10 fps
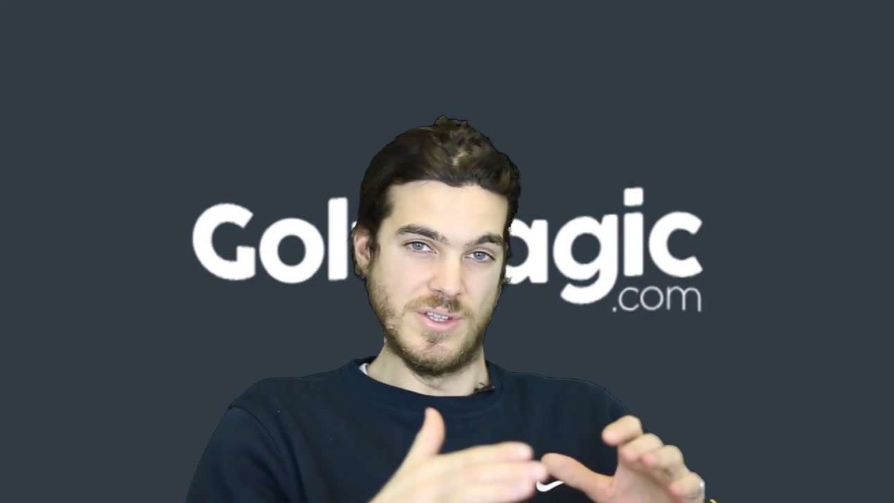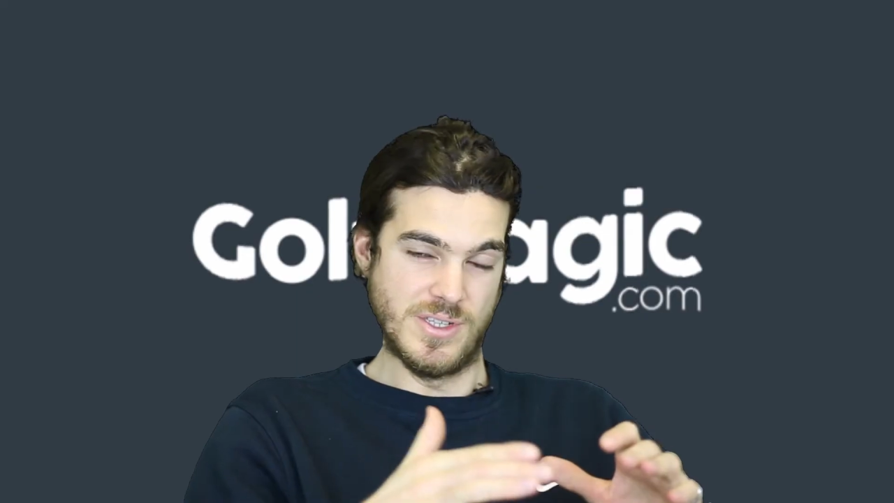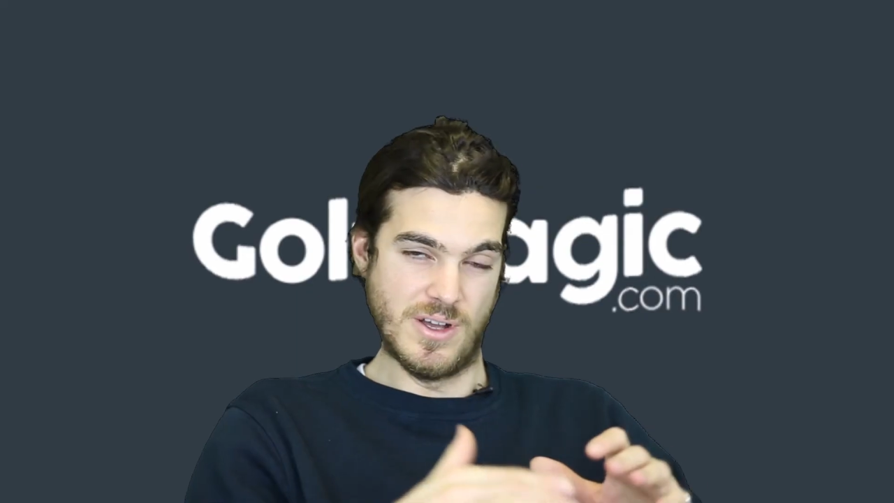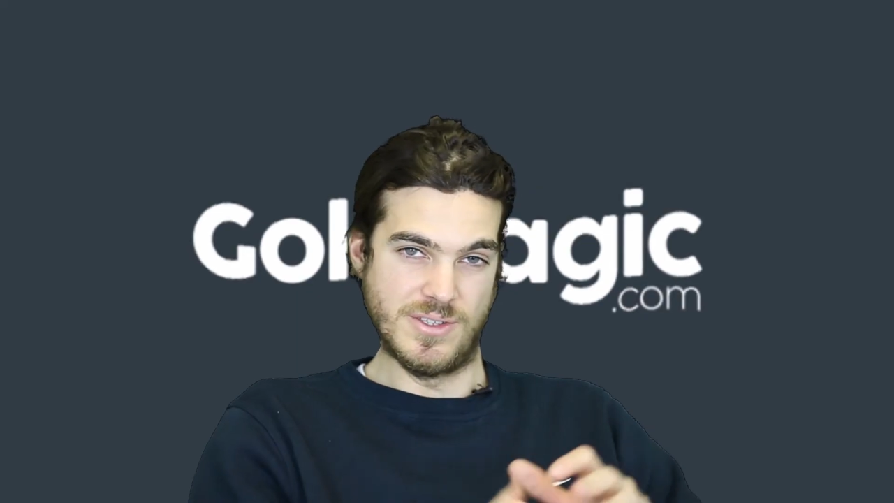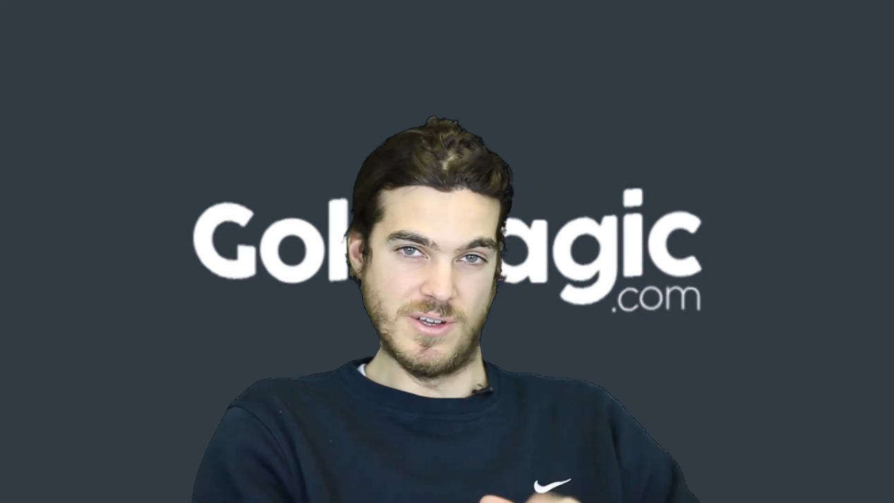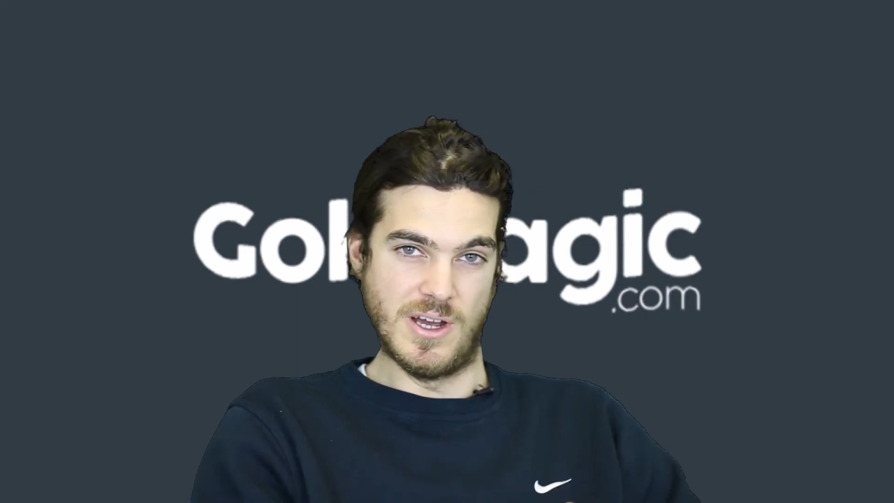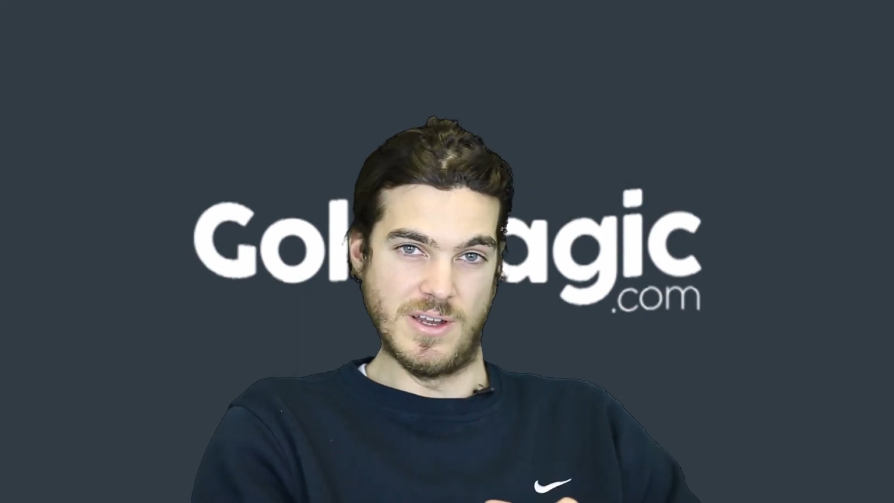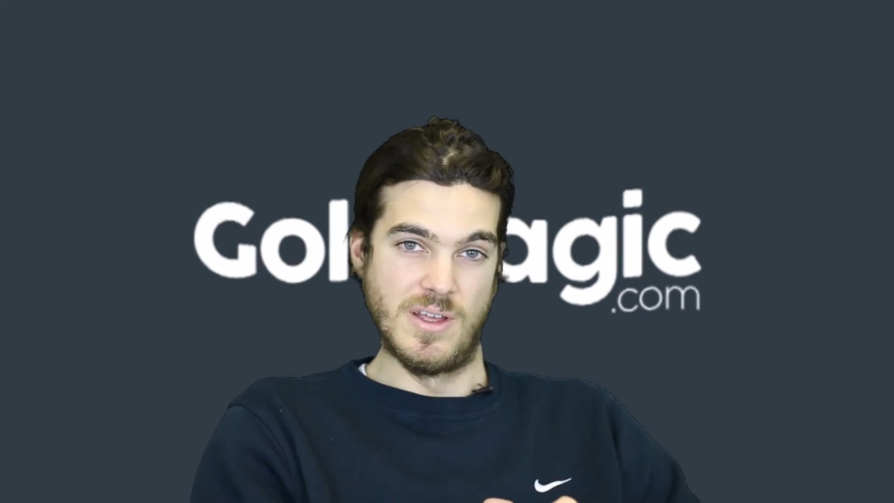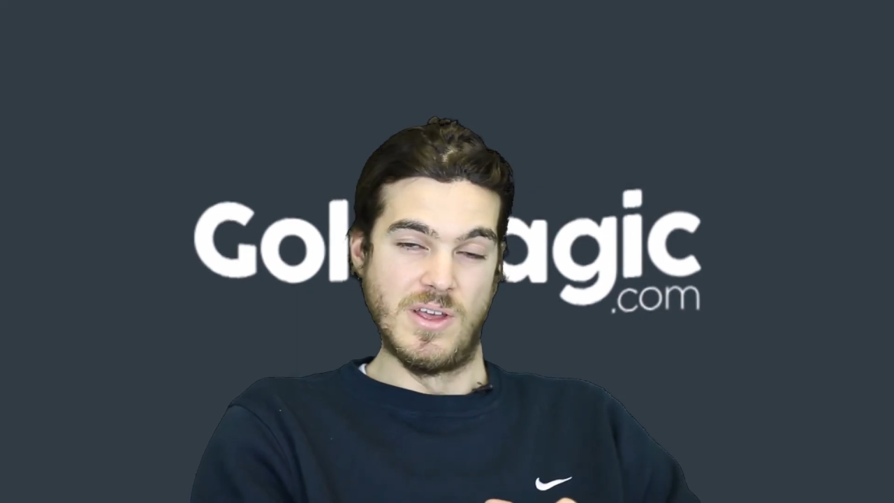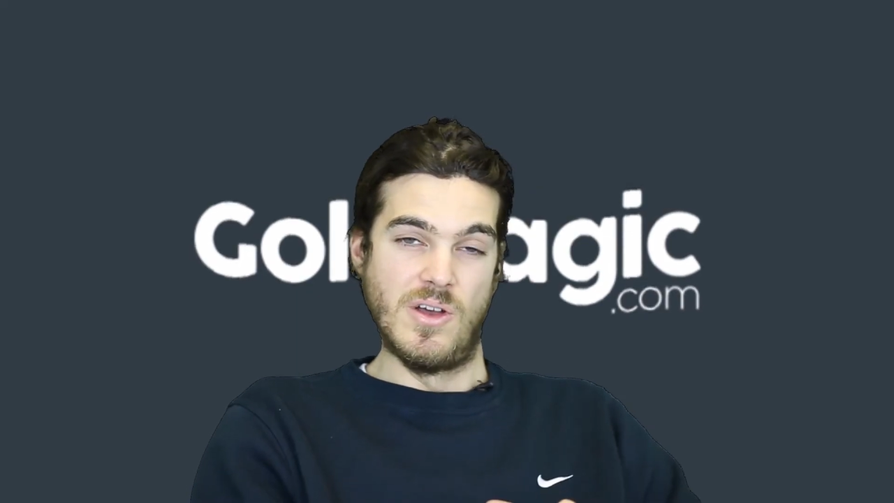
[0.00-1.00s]
the toe
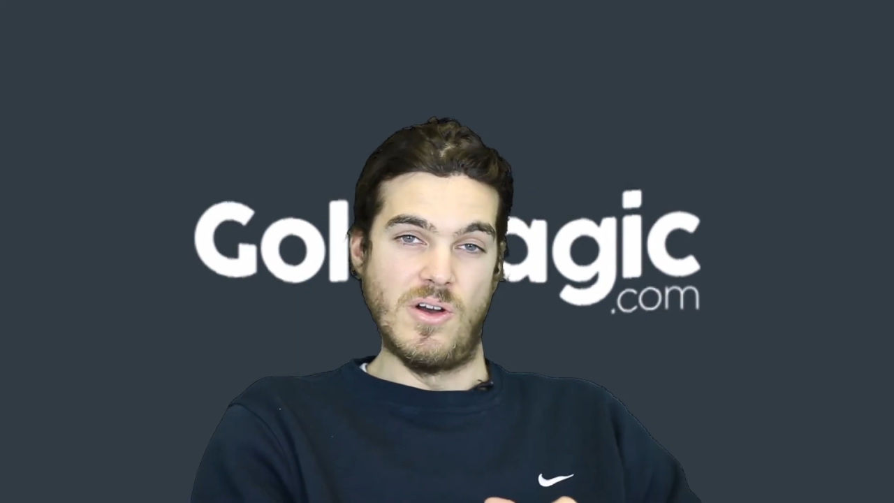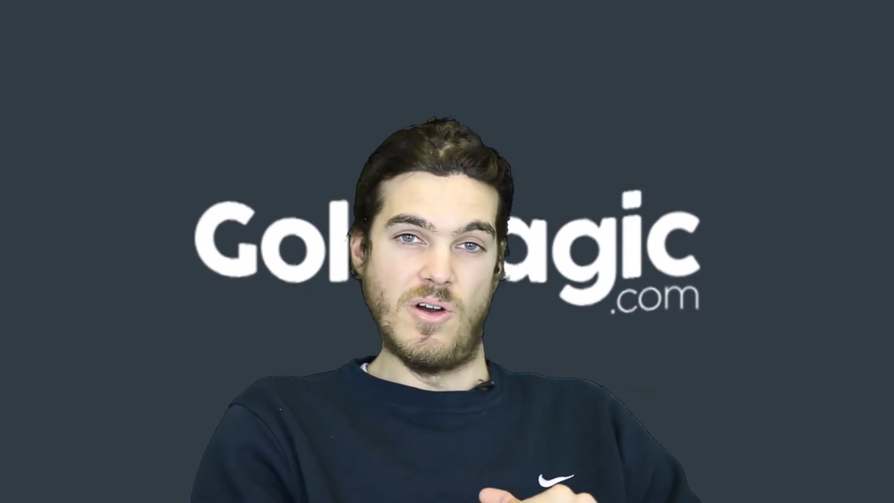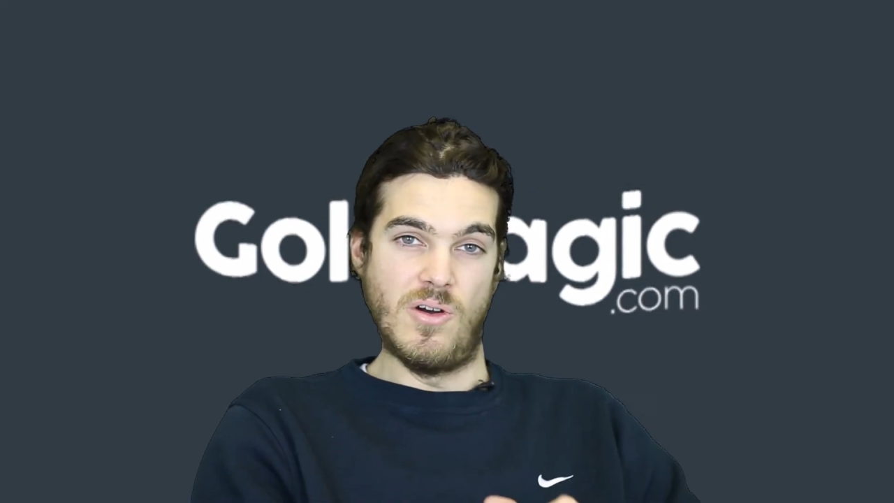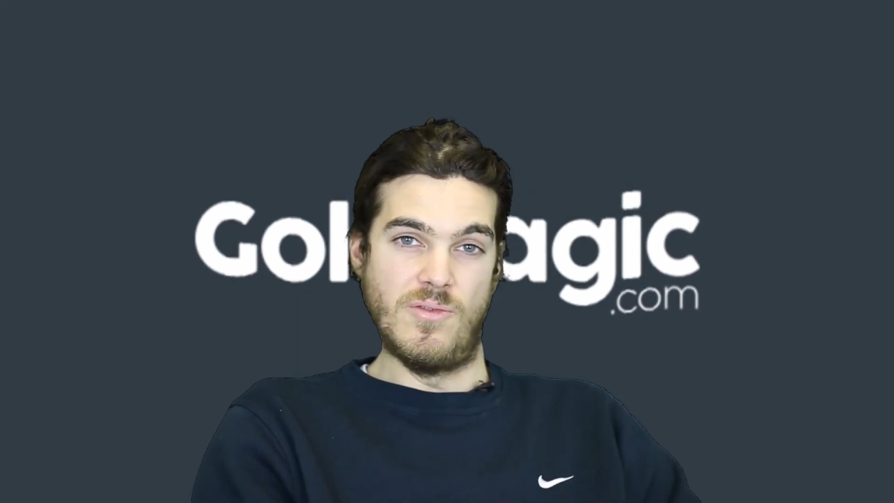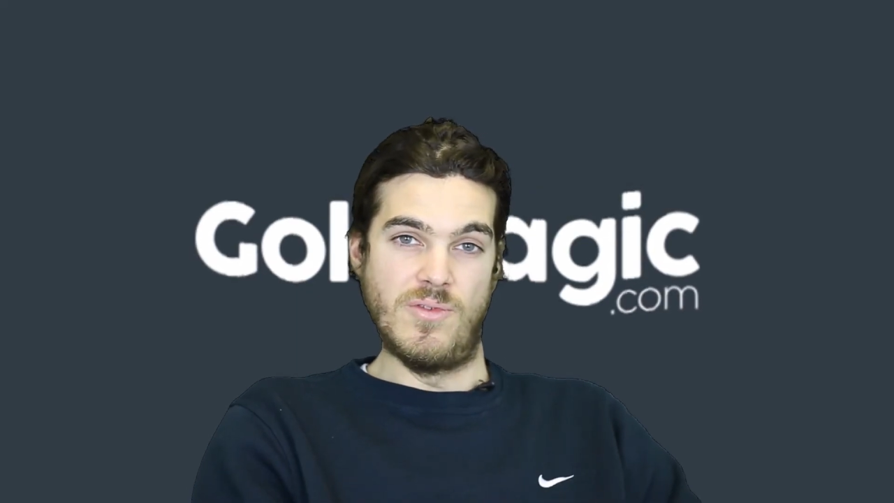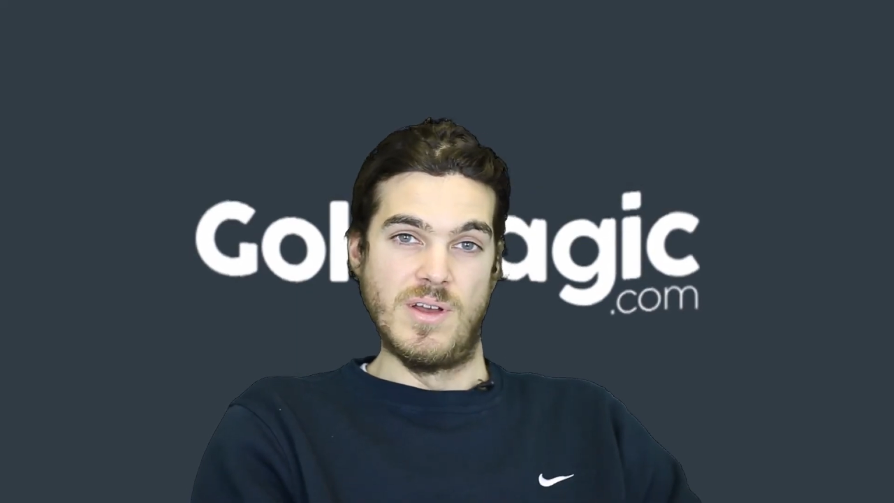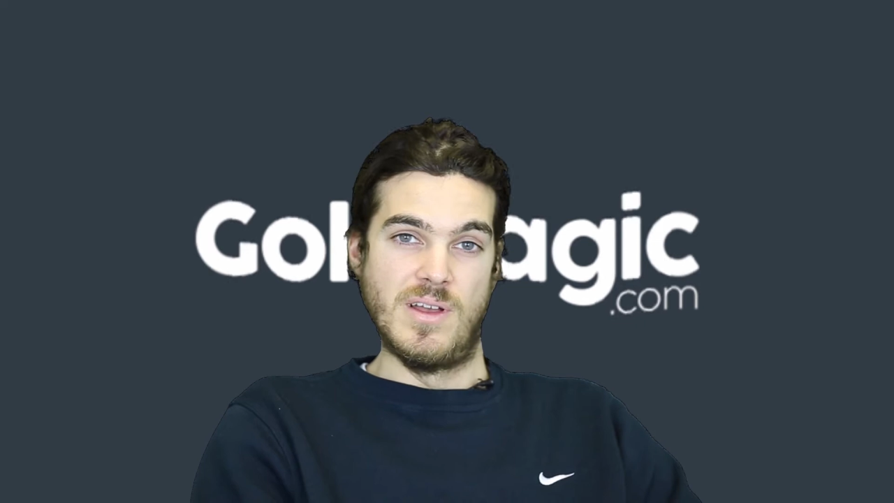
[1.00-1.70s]
side of